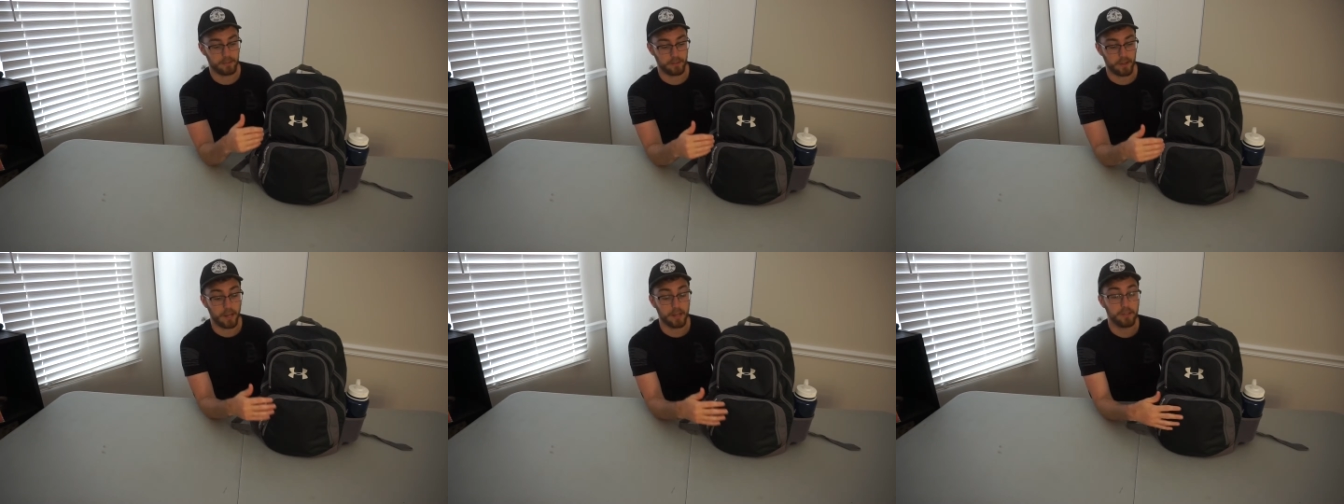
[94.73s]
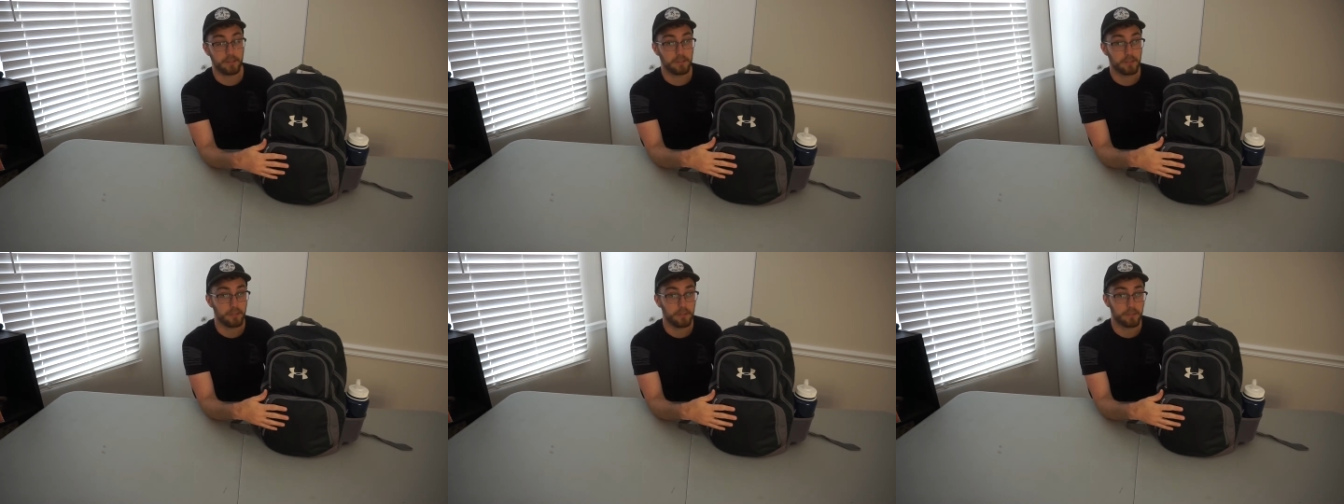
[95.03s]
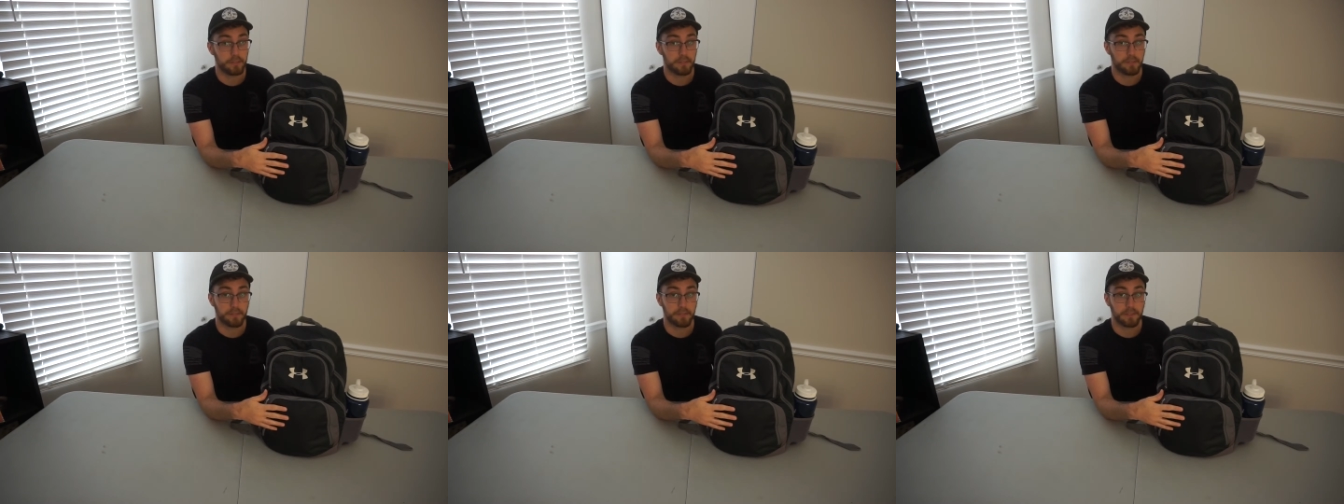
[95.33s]
So I used to
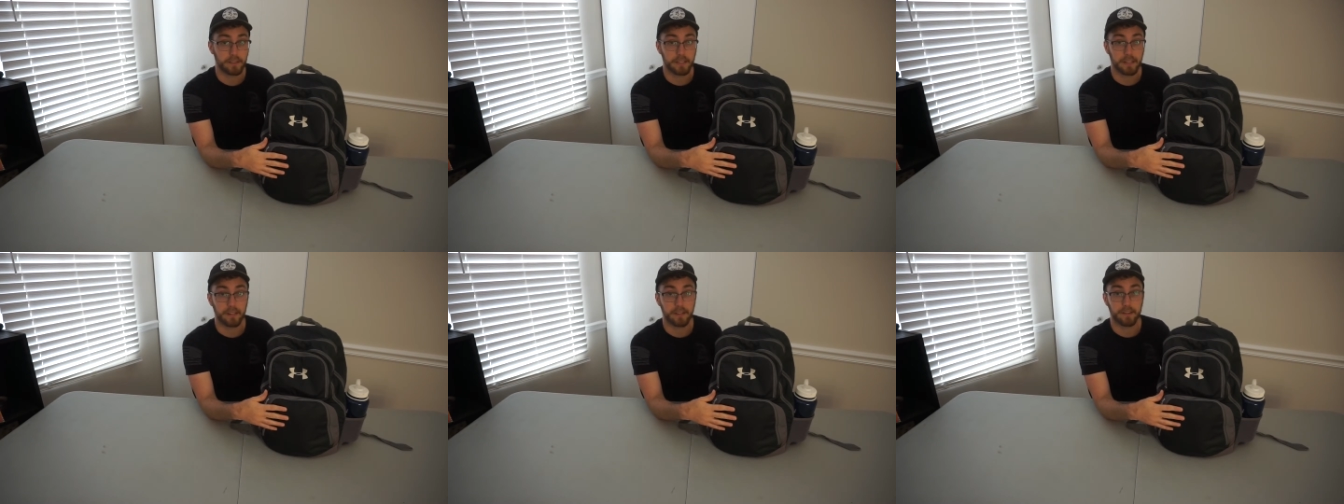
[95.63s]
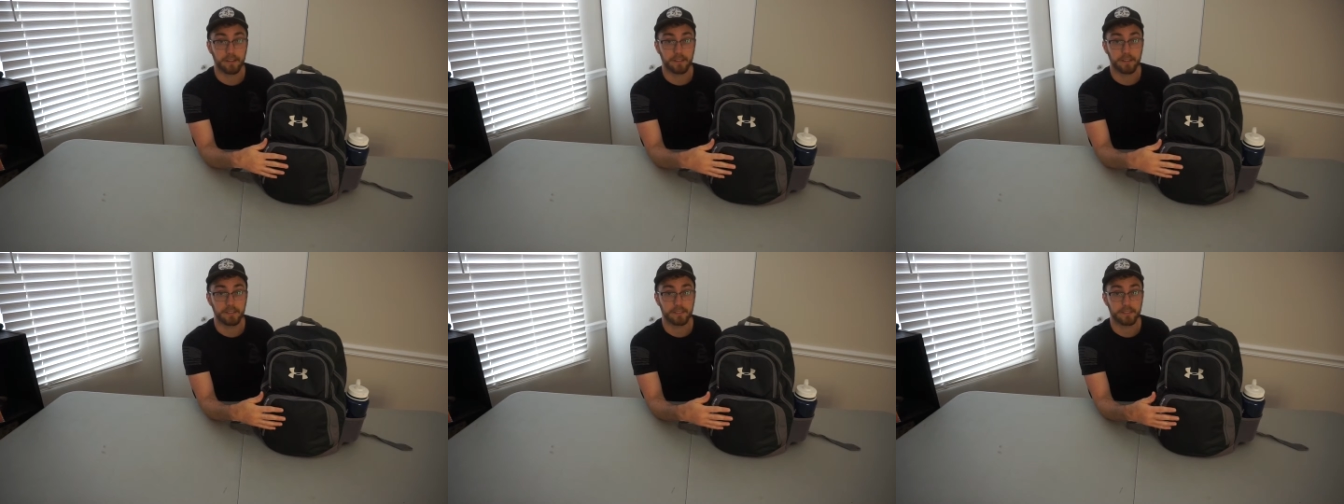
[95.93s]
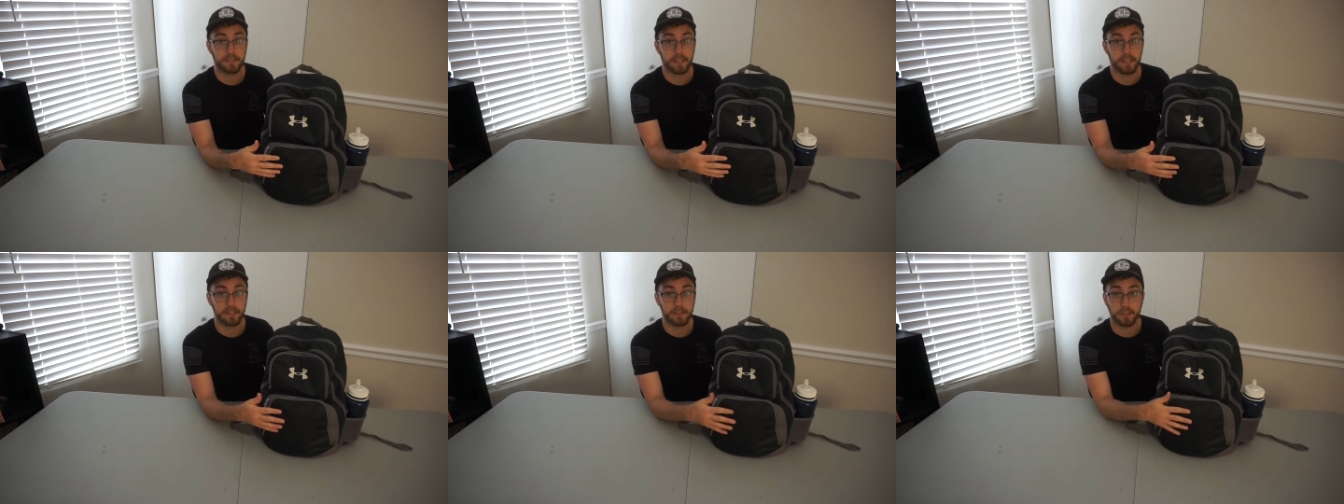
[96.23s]
use it for
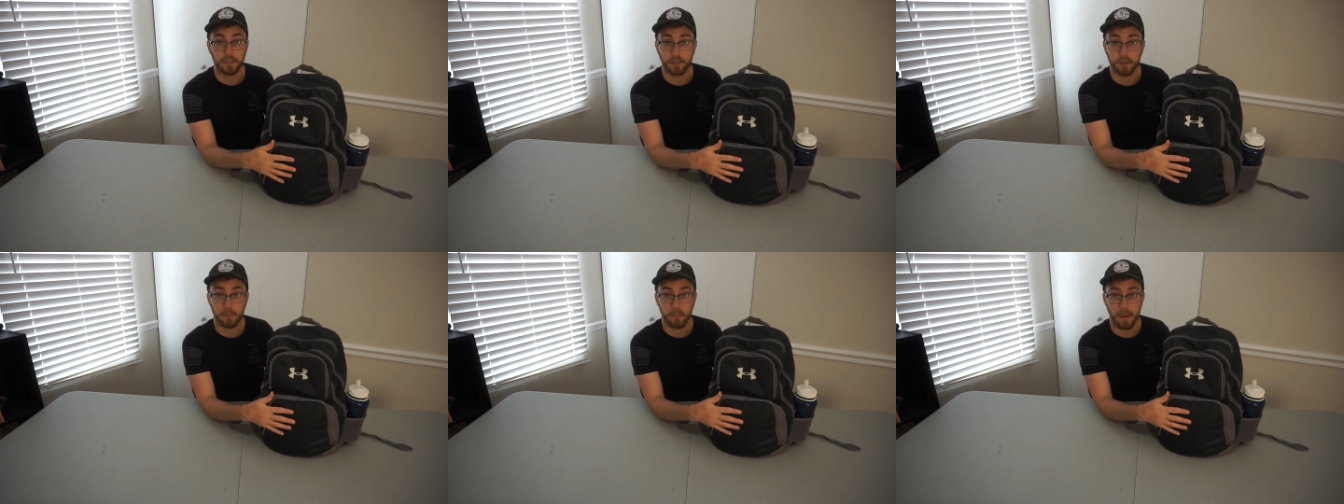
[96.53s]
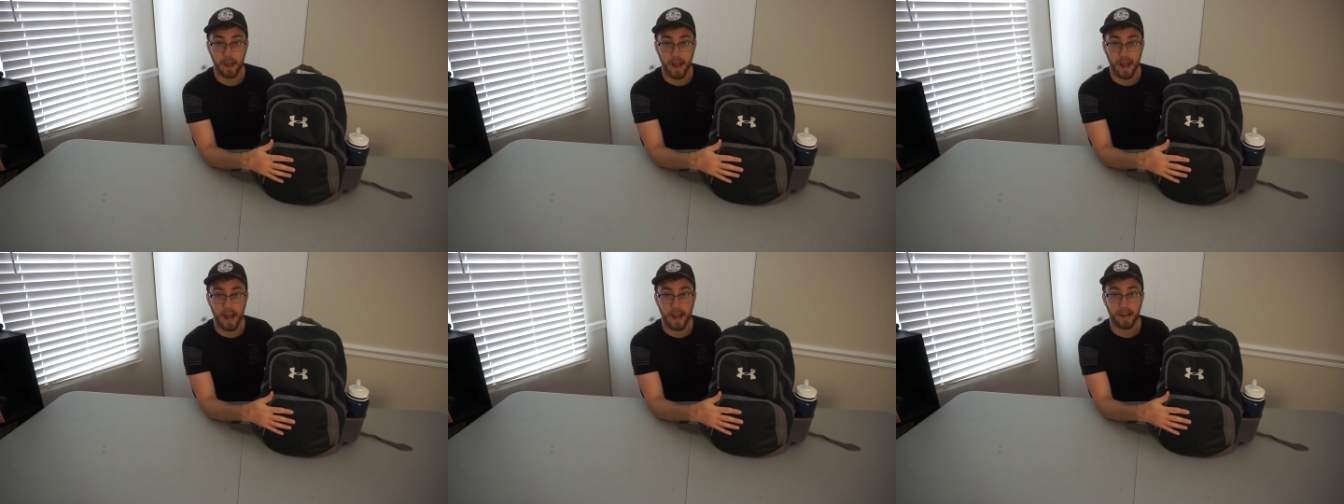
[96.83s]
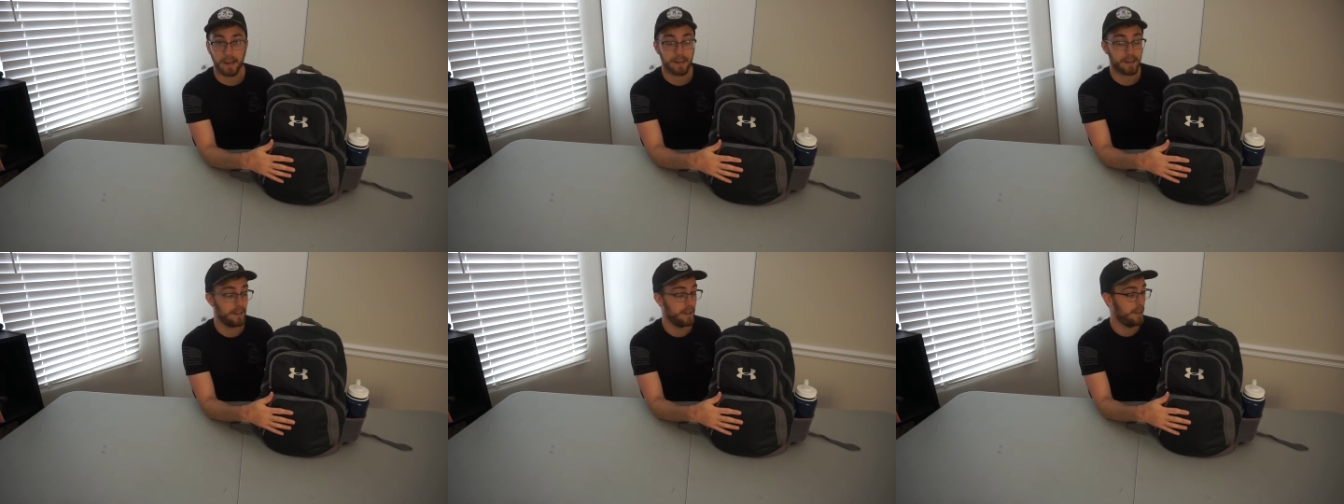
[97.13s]
years. It's a good
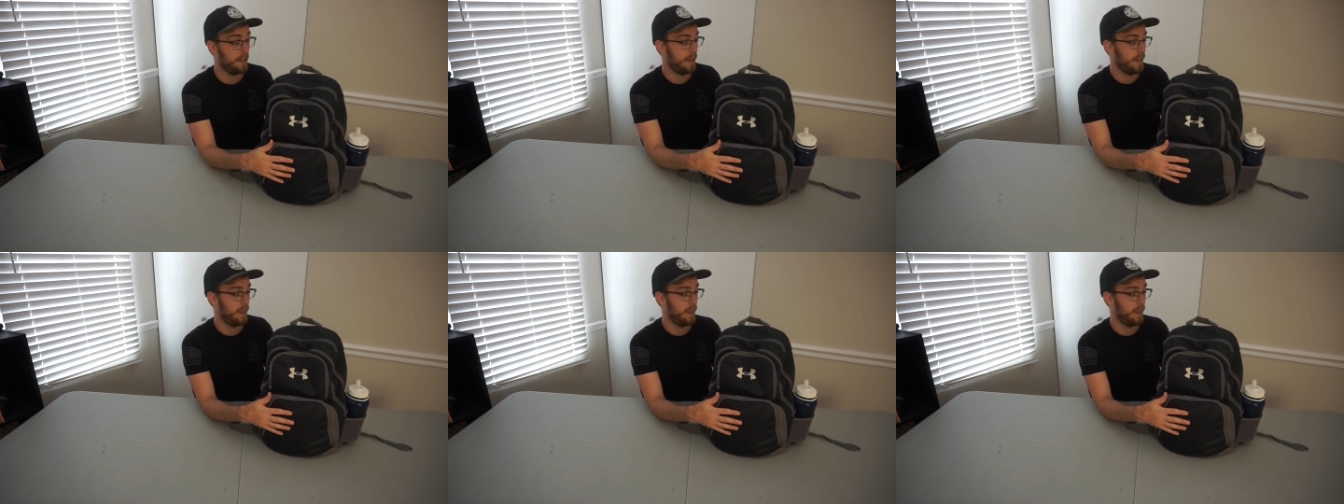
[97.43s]
pack.